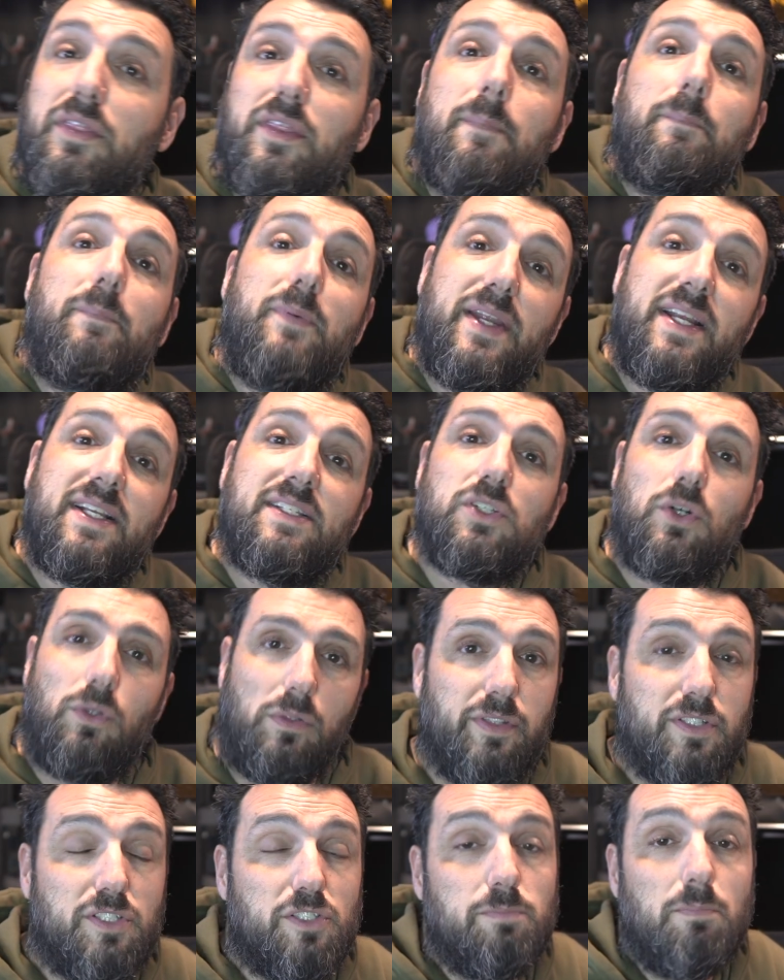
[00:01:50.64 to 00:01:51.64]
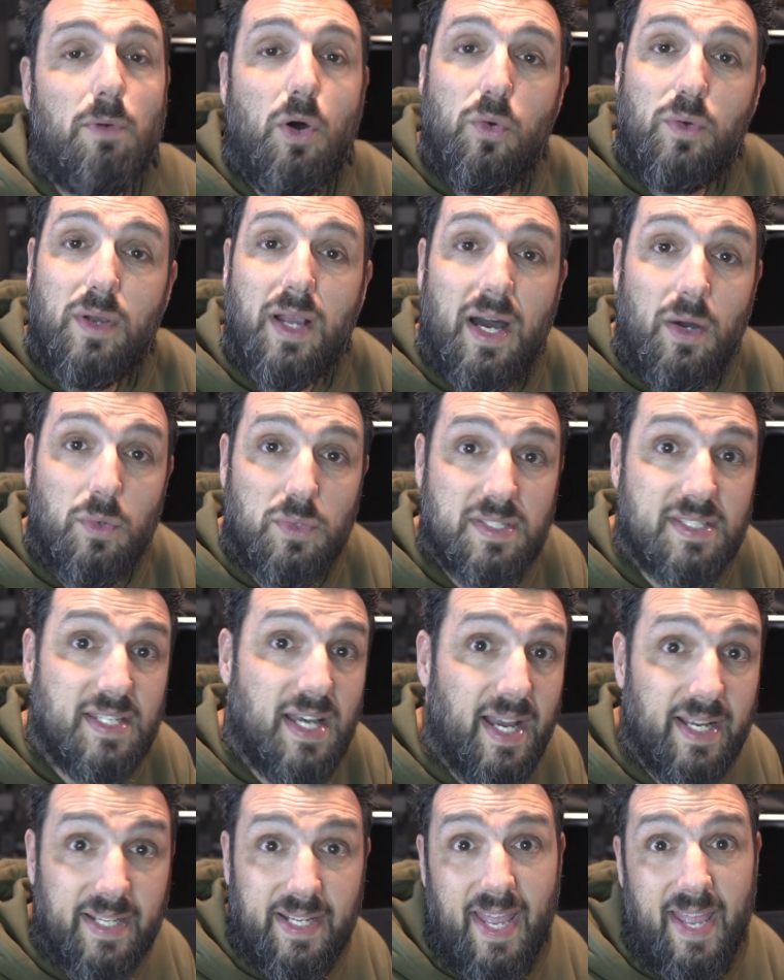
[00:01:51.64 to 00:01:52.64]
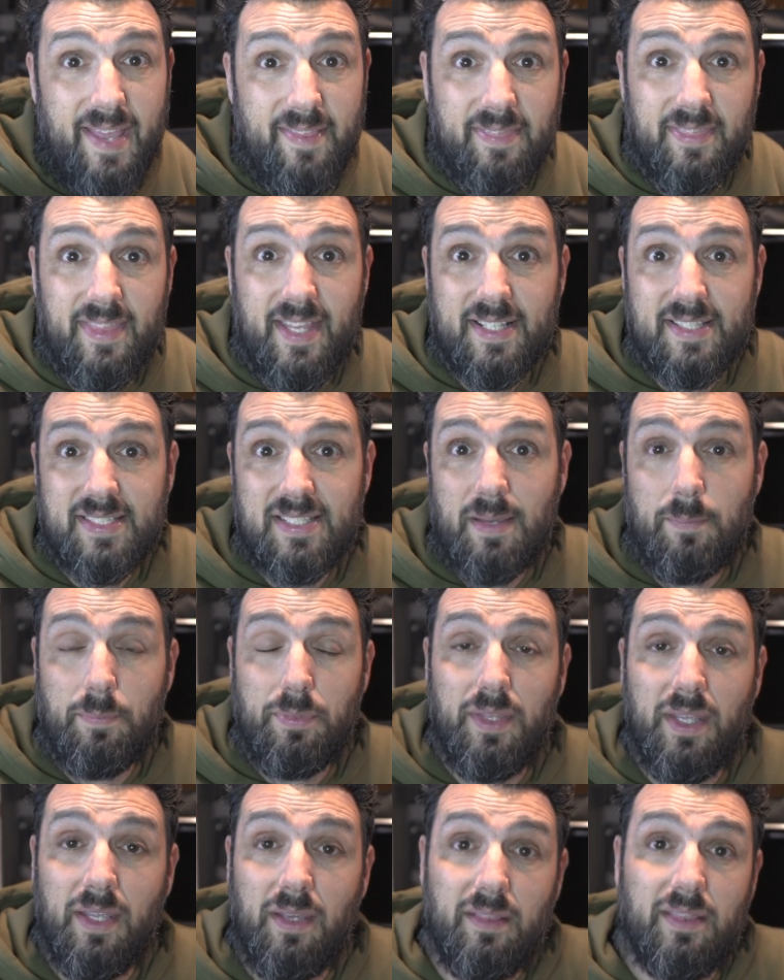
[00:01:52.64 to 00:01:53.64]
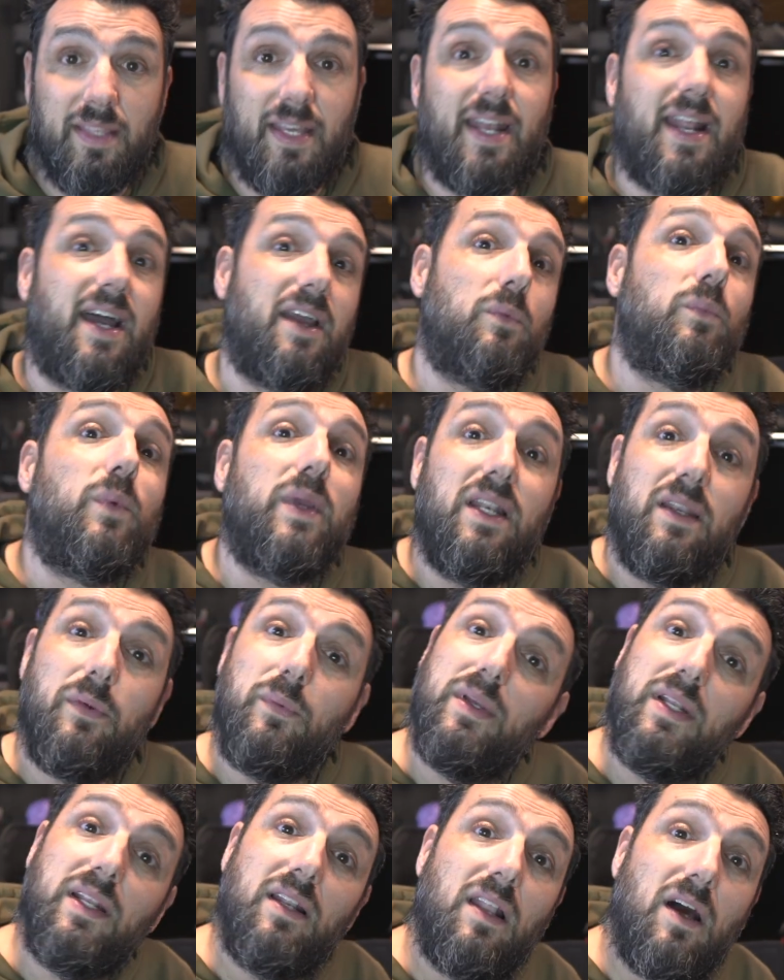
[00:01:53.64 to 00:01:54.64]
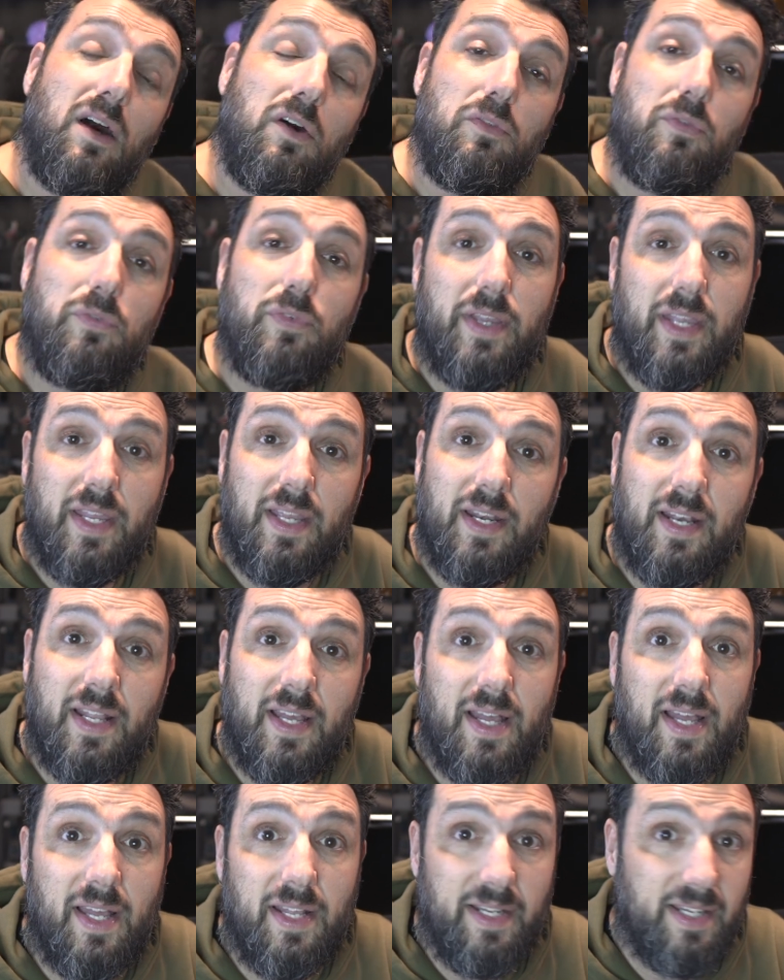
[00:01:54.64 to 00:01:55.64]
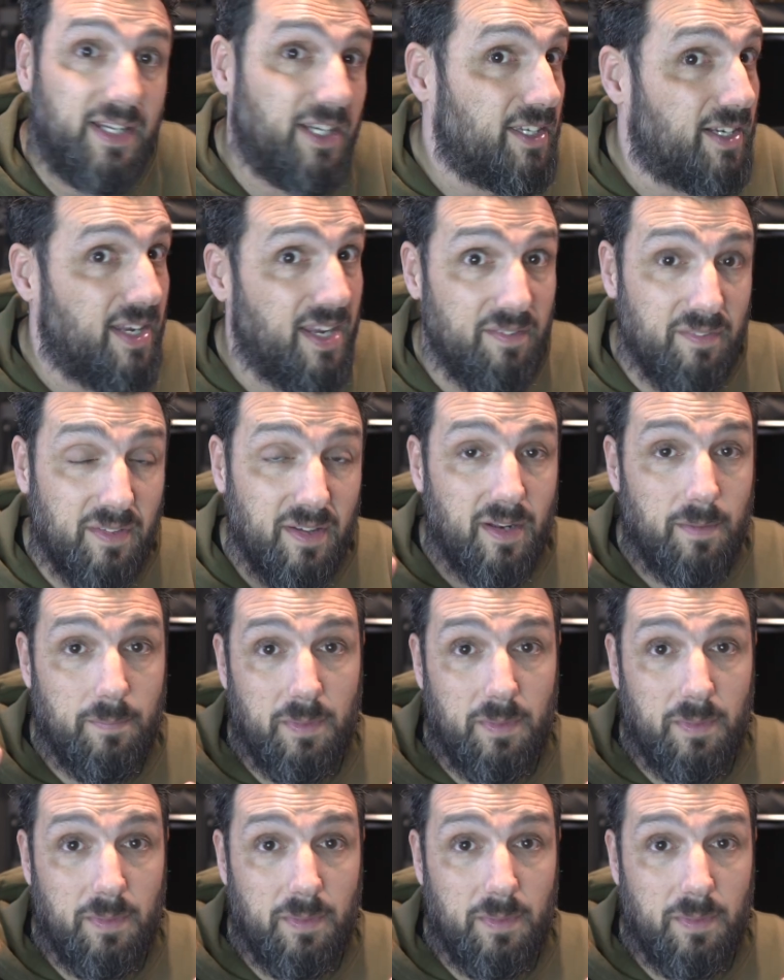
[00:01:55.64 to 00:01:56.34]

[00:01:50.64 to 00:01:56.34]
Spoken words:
that brings all the smoke outside. And that's something that I really, really love in an engraver.